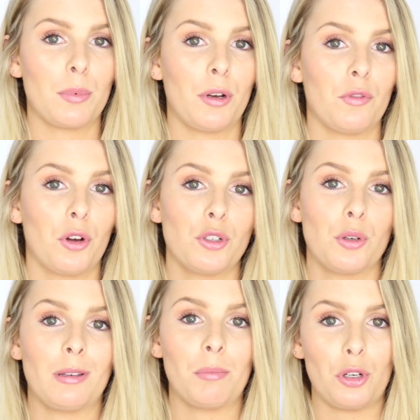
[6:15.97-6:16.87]
But if you're
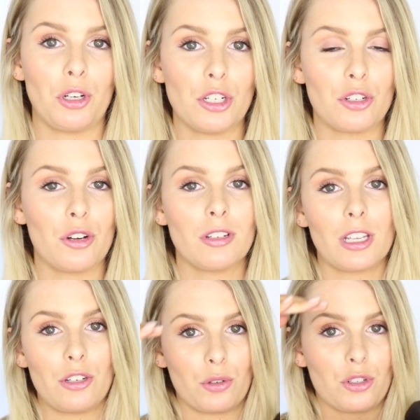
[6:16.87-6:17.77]
doing beauty shoots
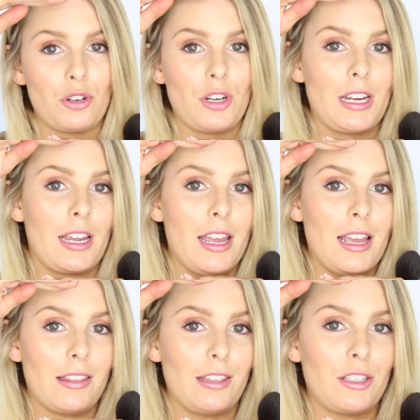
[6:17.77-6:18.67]
and you're shooting
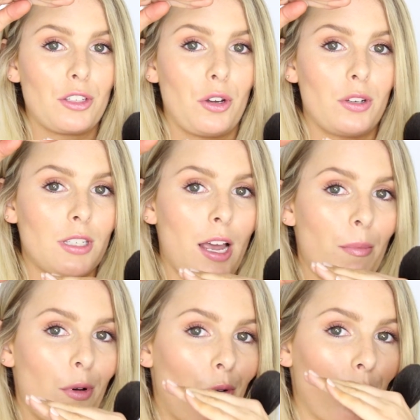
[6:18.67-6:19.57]
this close
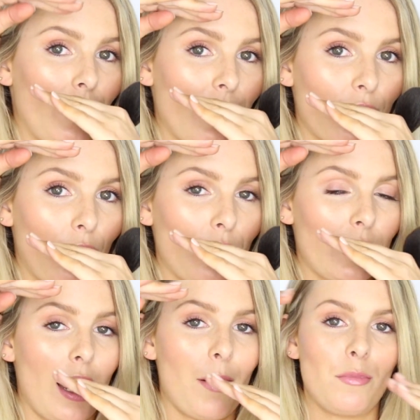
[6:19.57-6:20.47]
up or this
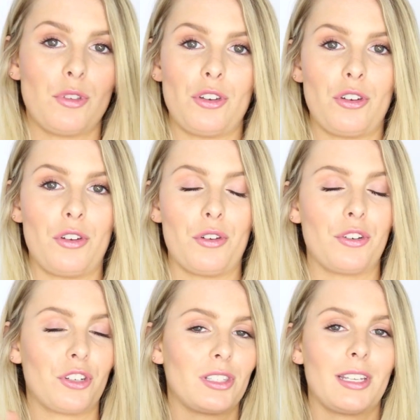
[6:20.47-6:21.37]
close up, you
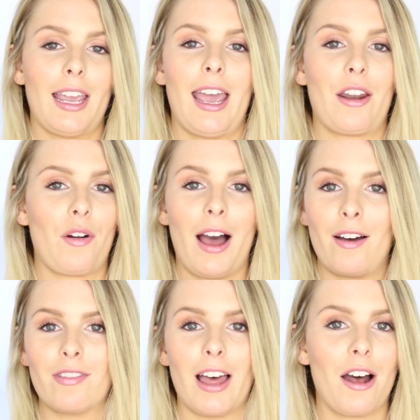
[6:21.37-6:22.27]
just cannot
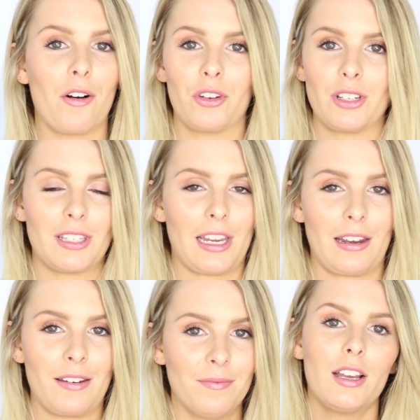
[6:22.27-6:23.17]
have that on the
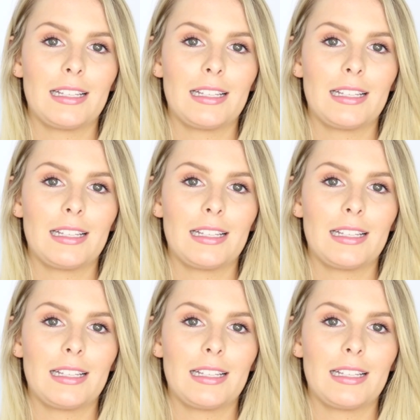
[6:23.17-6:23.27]
skin.